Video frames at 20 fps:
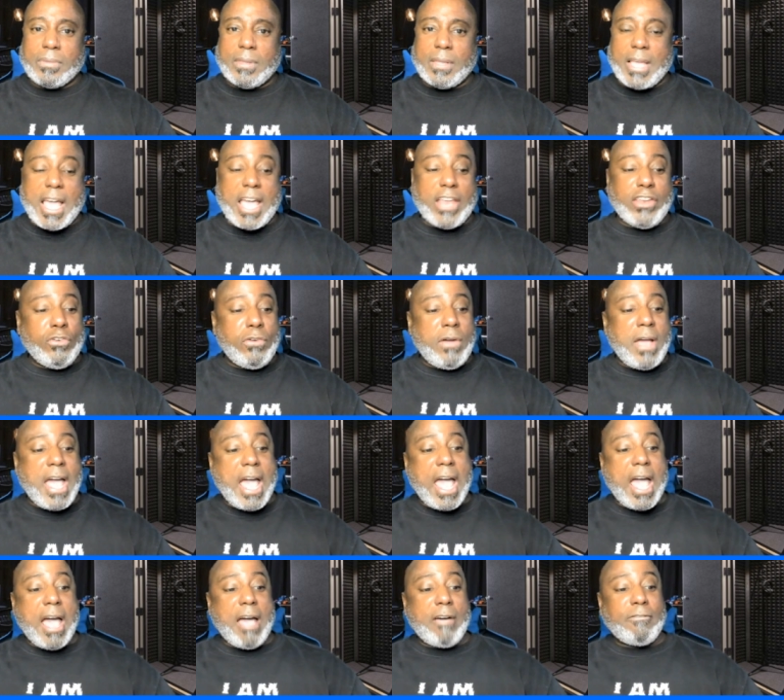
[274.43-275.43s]
And you
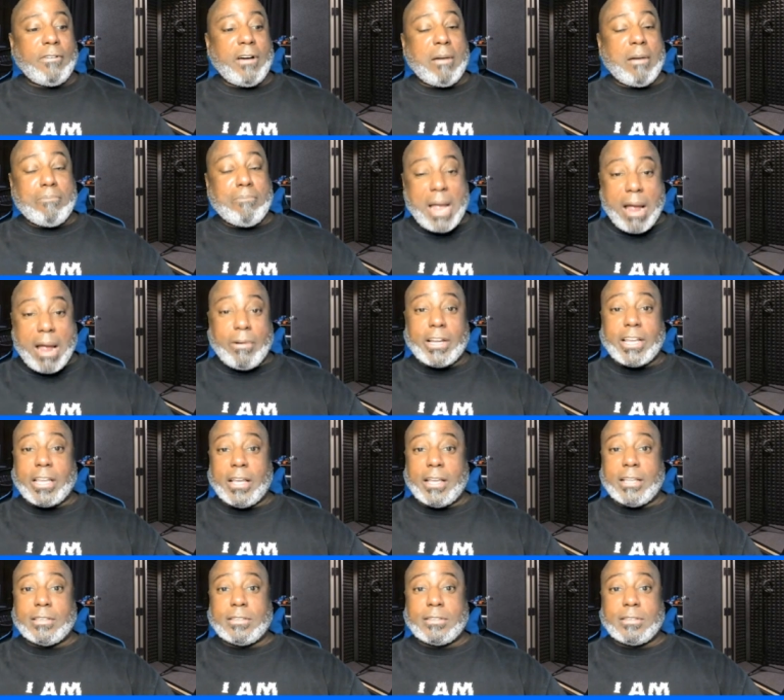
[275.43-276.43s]
have
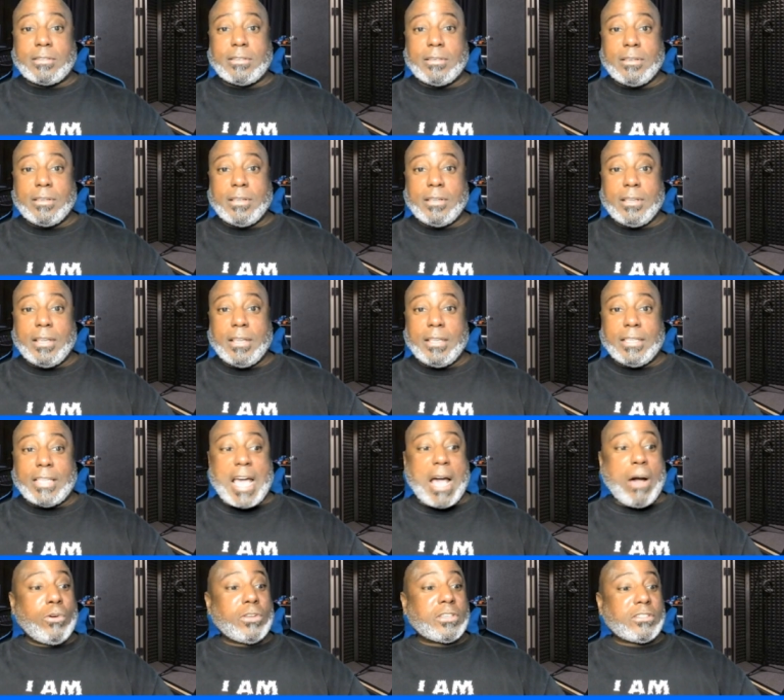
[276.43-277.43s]
Americans
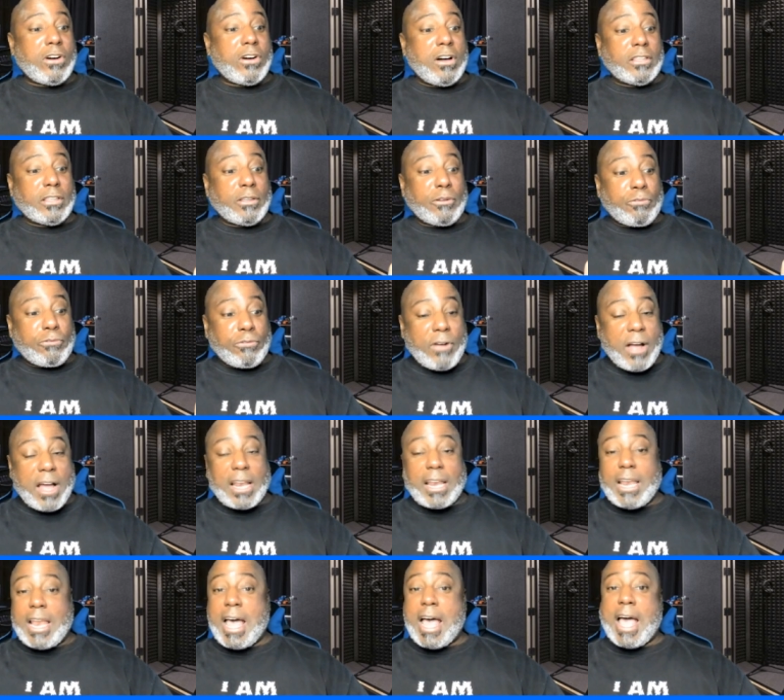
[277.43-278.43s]
that was on the front
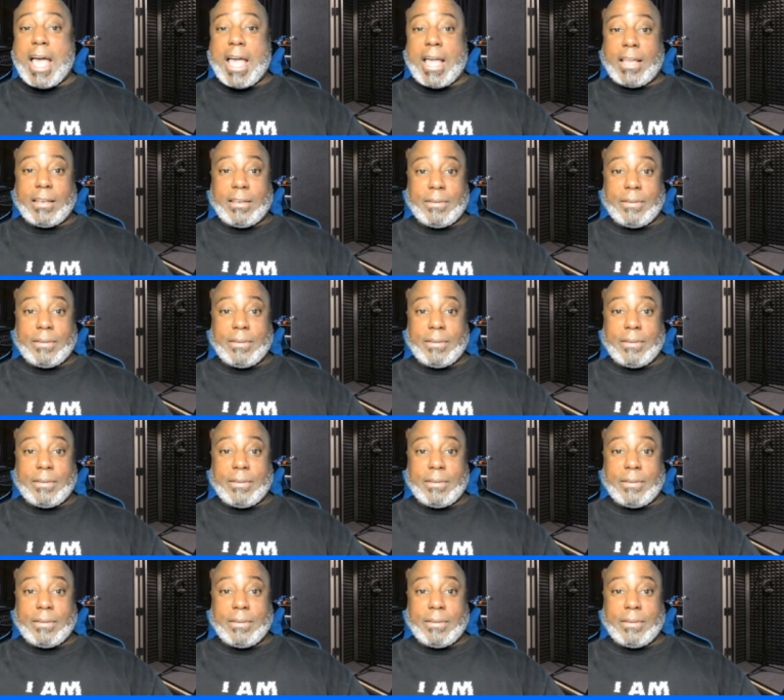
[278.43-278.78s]
line